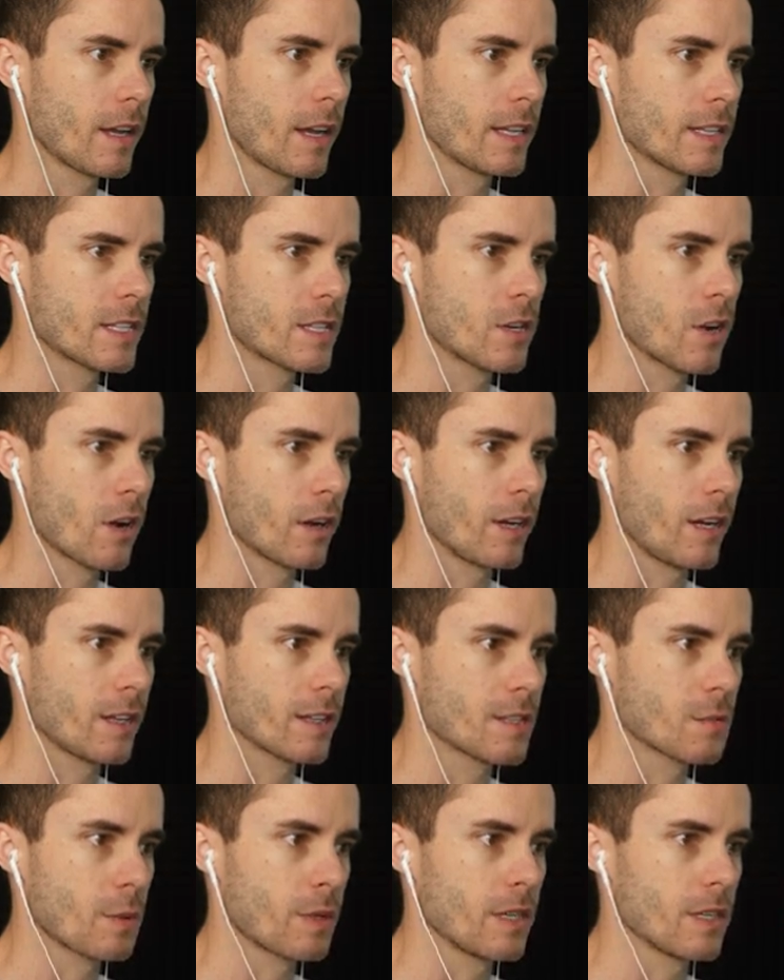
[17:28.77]
It's not near
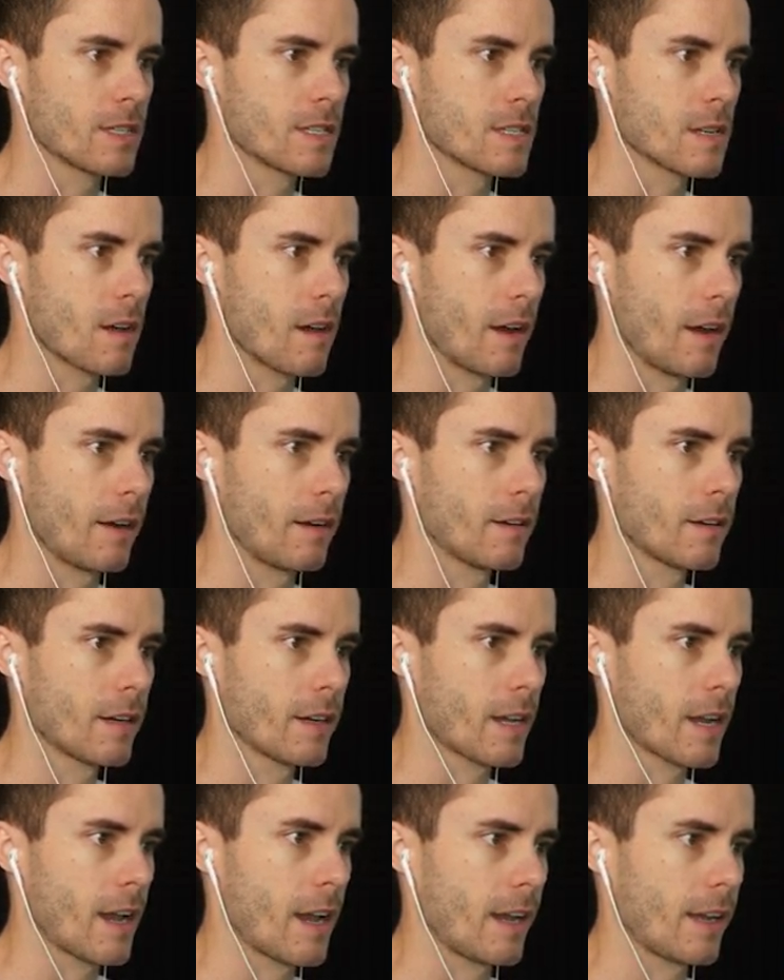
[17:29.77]
the Swindon sign,
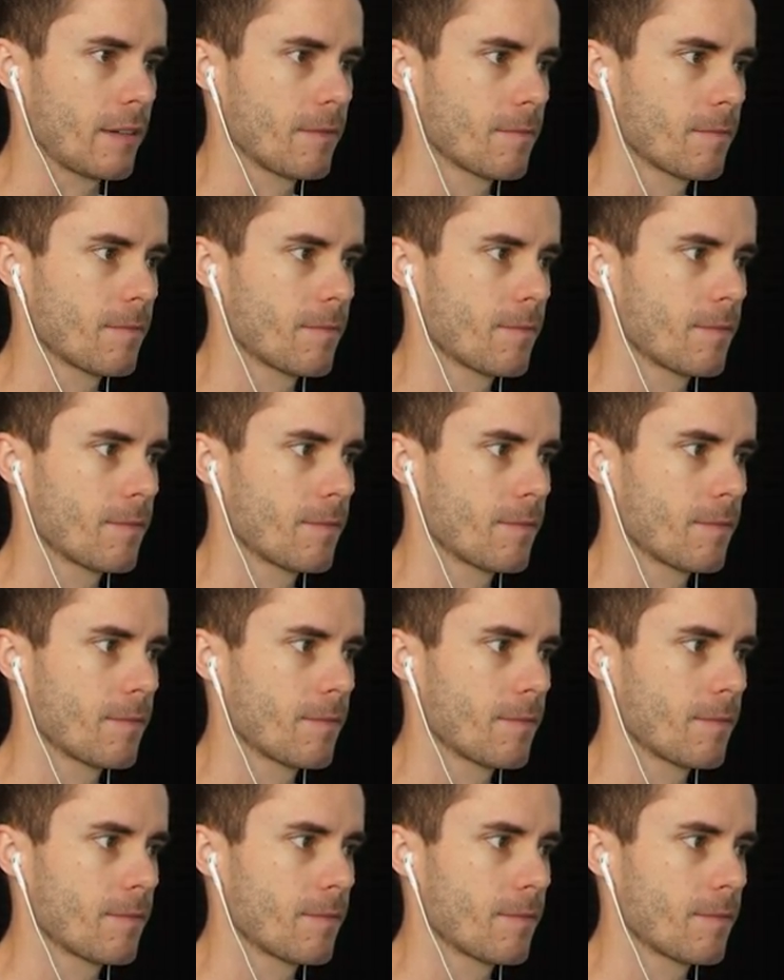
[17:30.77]
okay?